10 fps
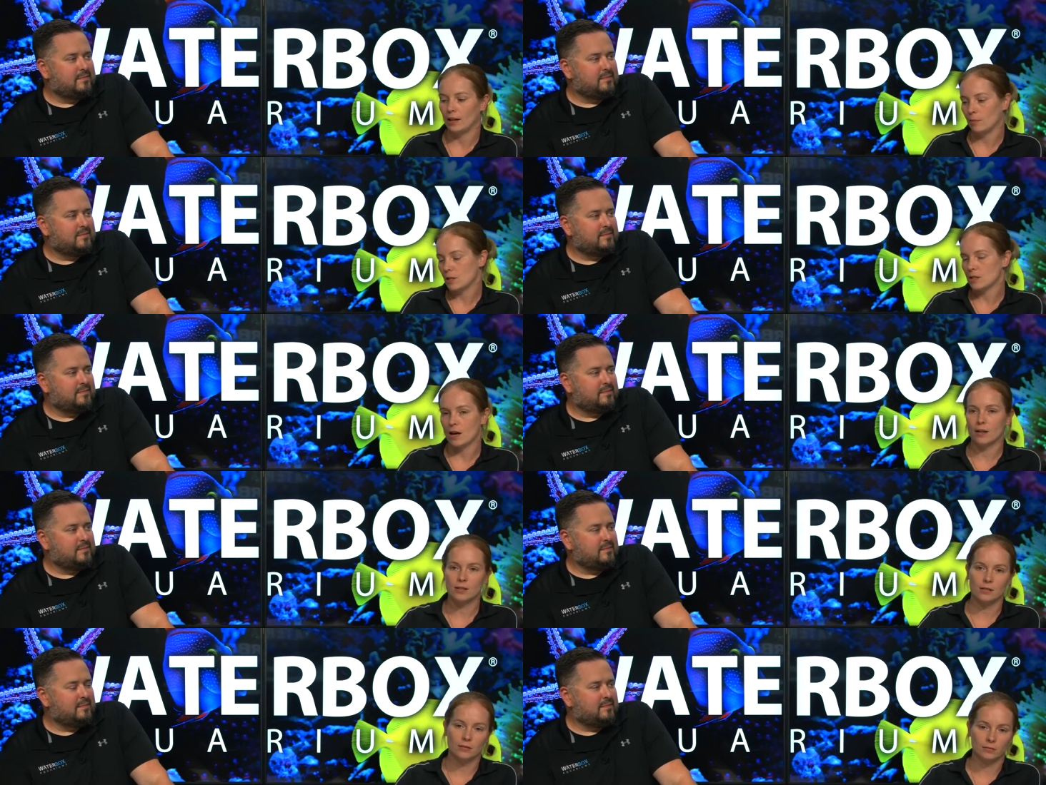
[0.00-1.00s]
Speaker 1: i had my
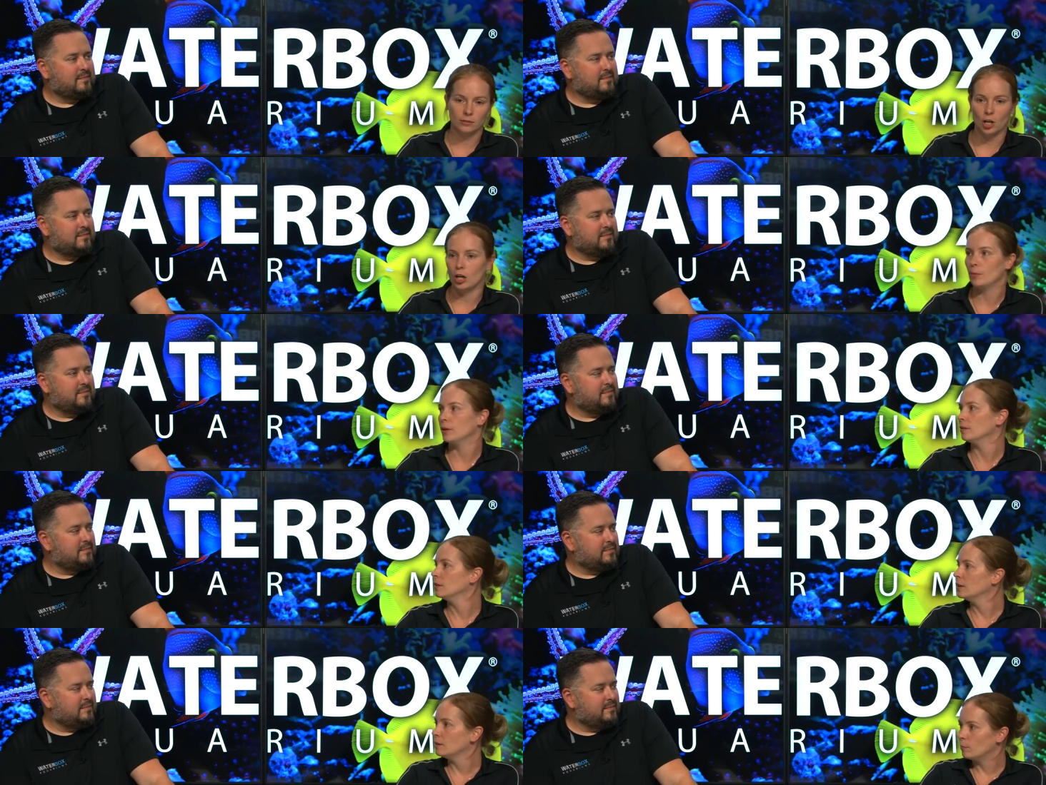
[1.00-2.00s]
socks carbon
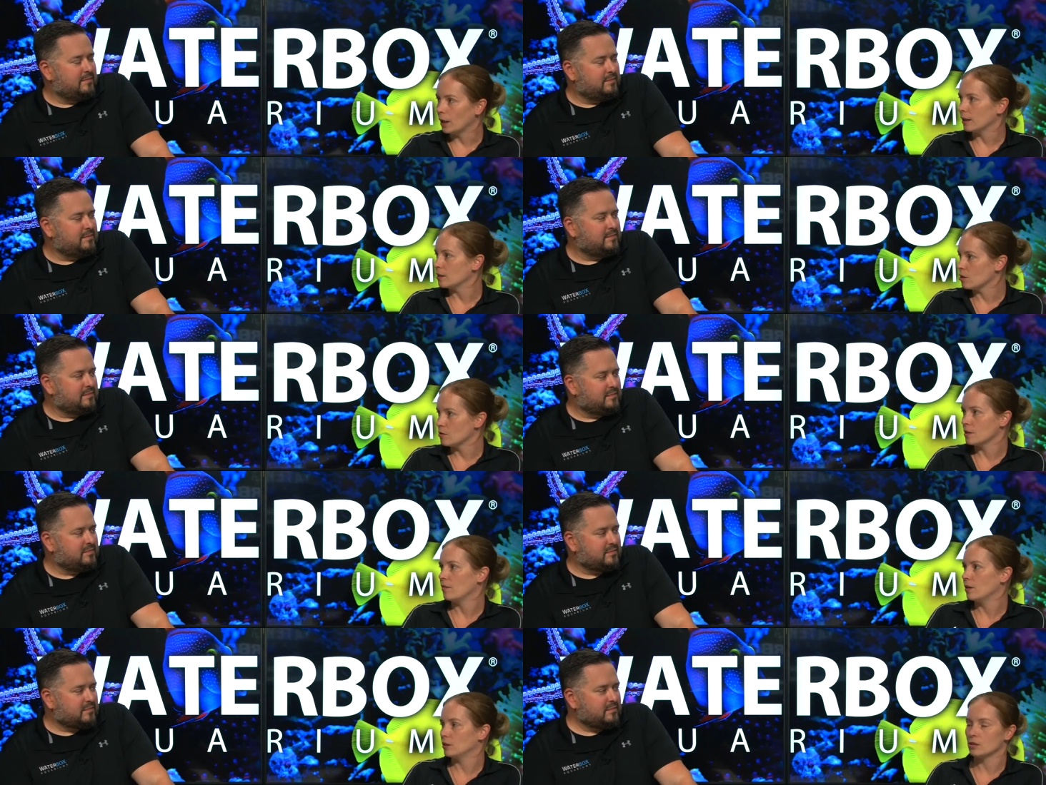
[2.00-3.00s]
buckets hose
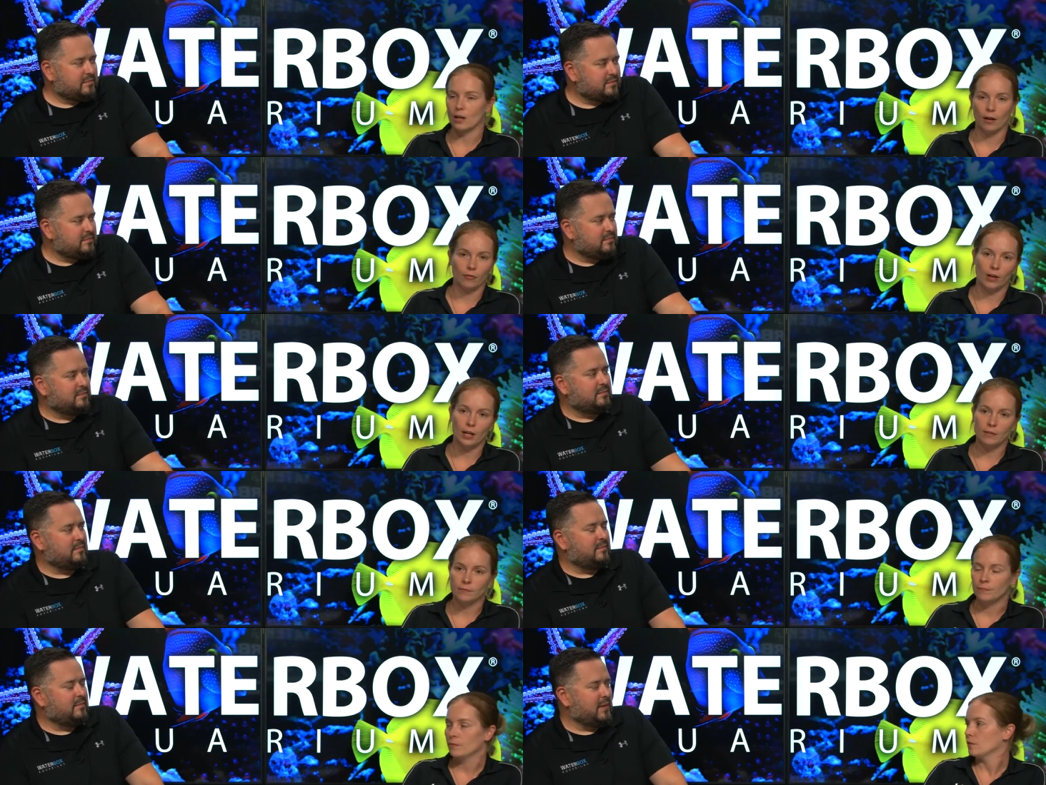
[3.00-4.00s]
everything just kind of ready
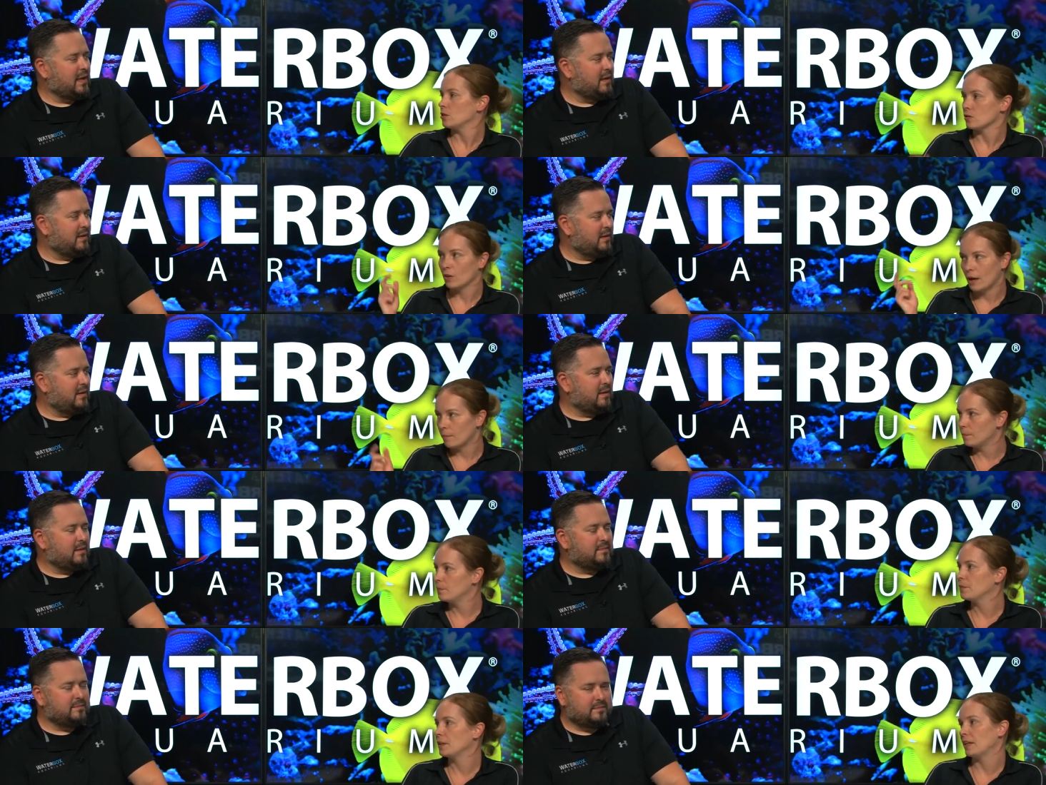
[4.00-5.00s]
just grab
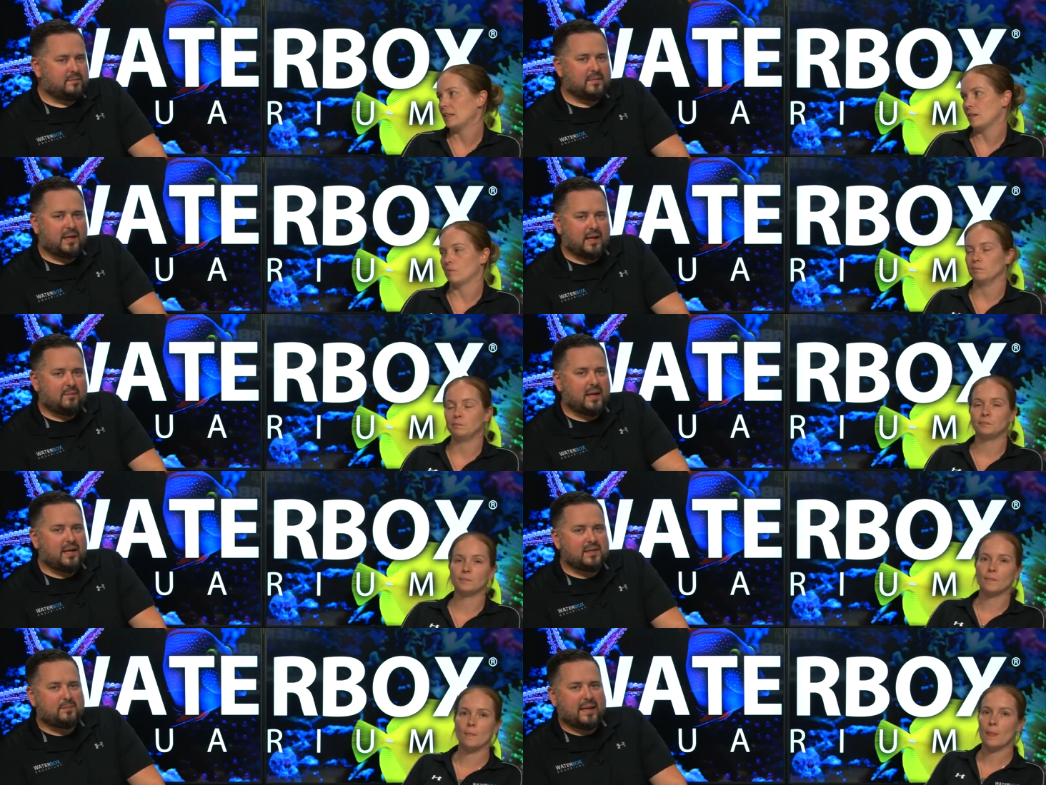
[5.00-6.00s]
get it done. Yeah,
Speaker 2: make it
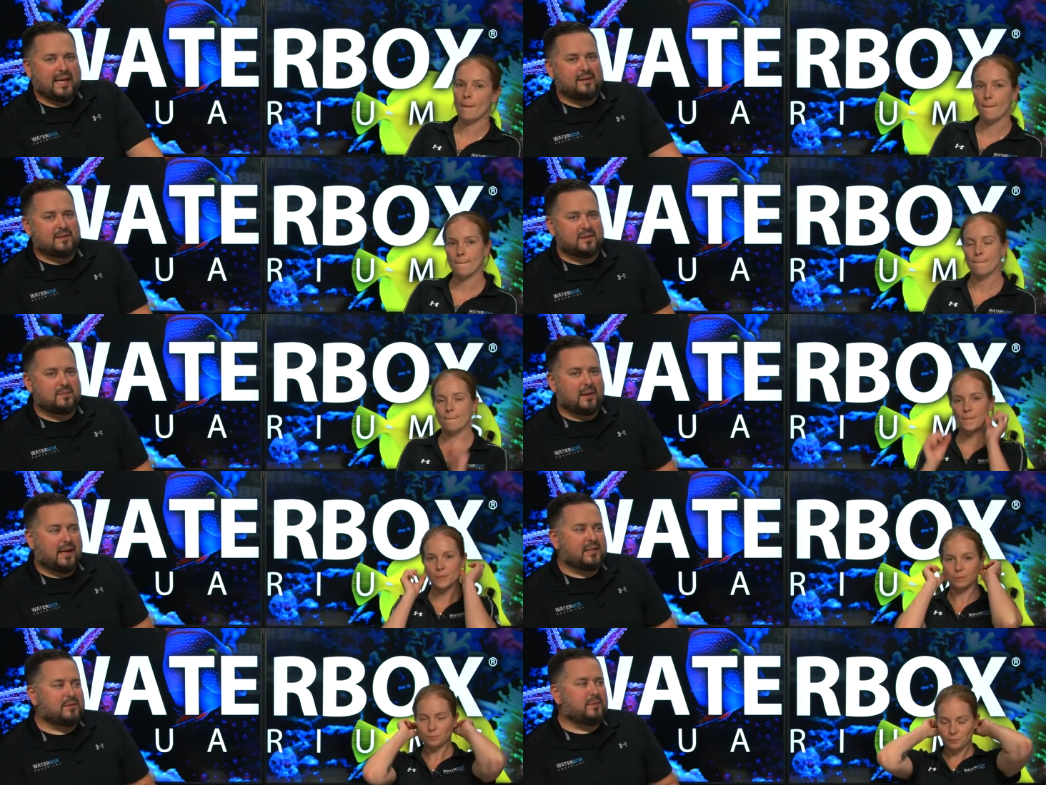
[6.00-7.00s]
as painless as
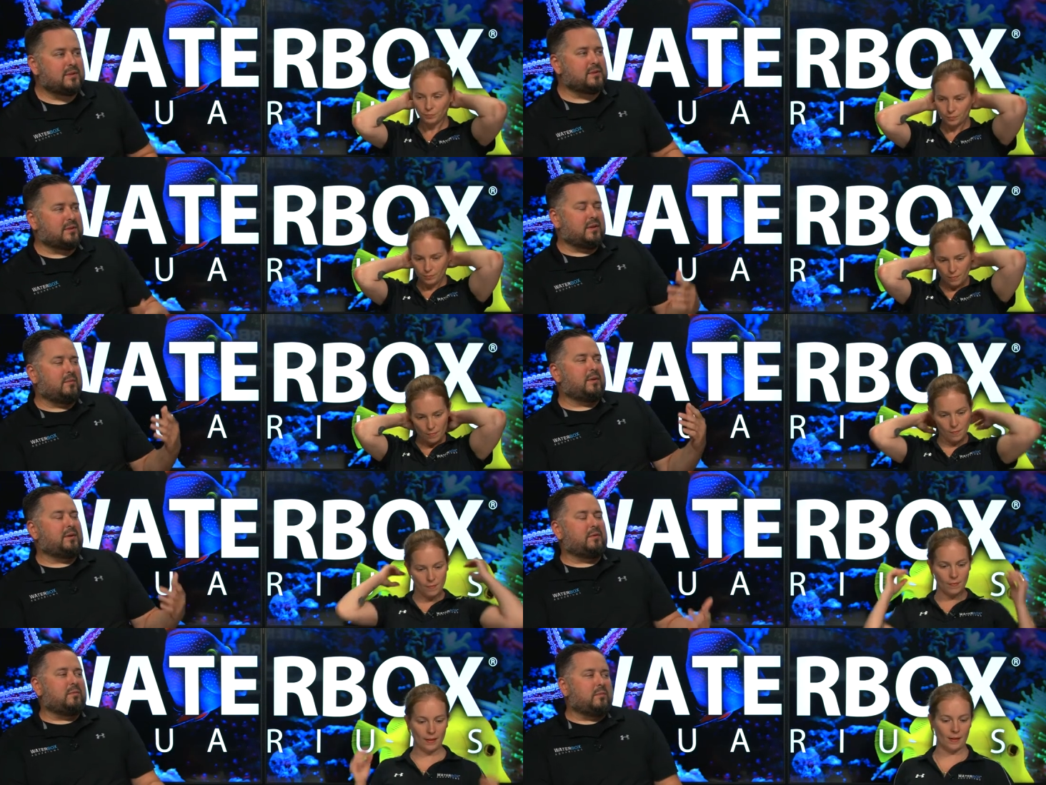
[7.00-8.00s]
possible so that when
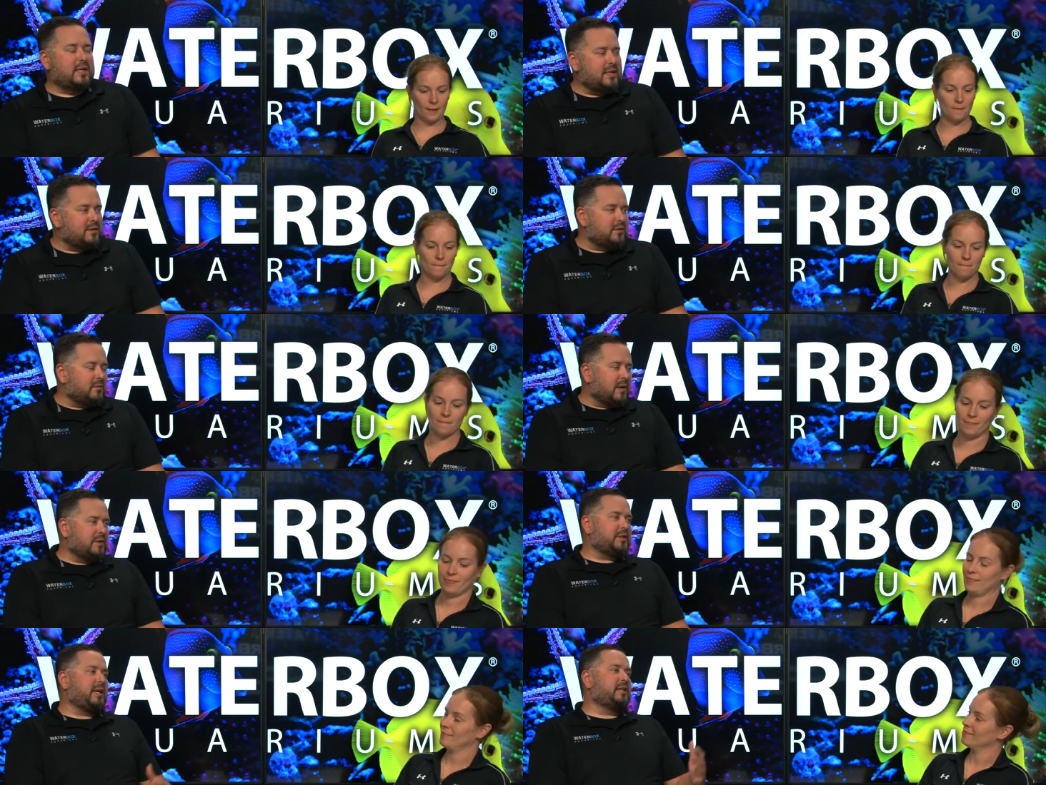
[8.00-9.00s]
you need to do a water
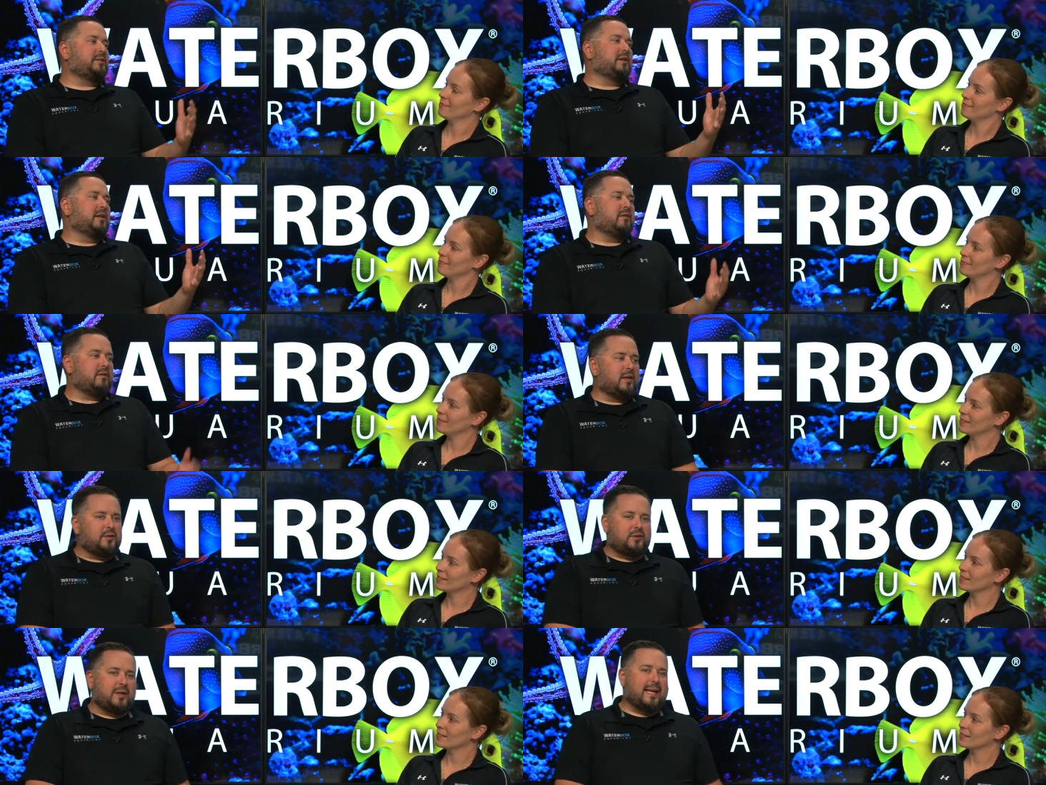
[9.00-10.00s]
change, you're not
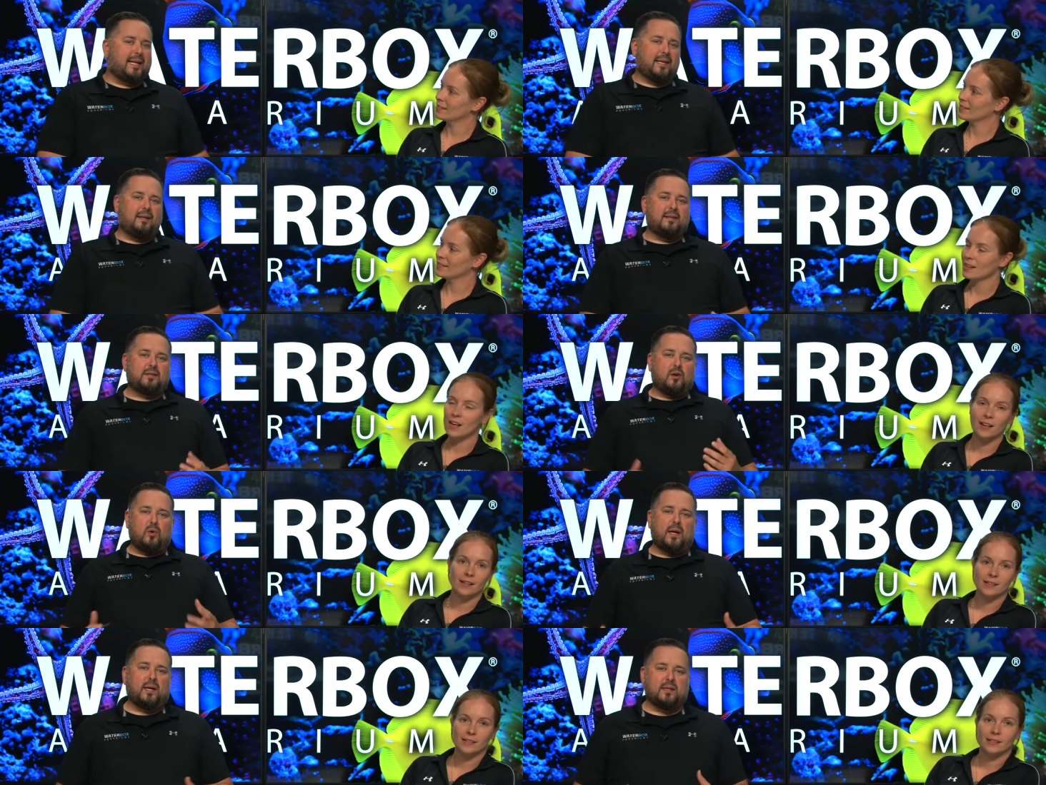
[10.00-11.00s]
dreading it. It's
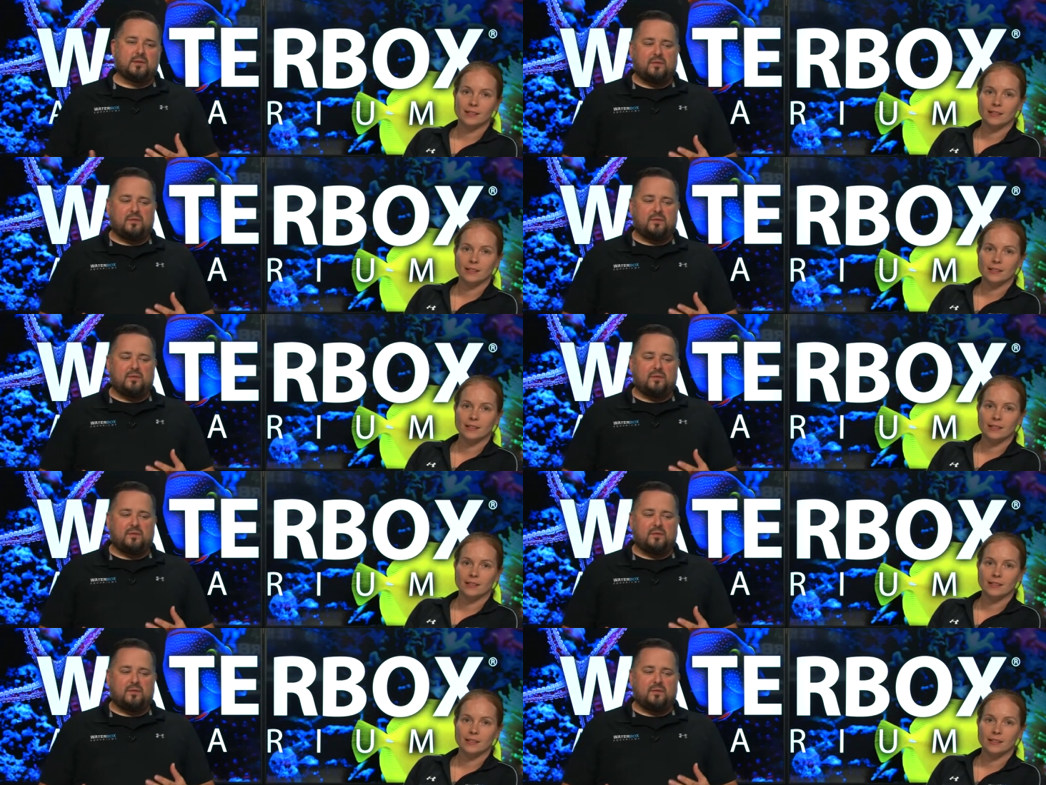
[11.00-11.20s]
quick, it's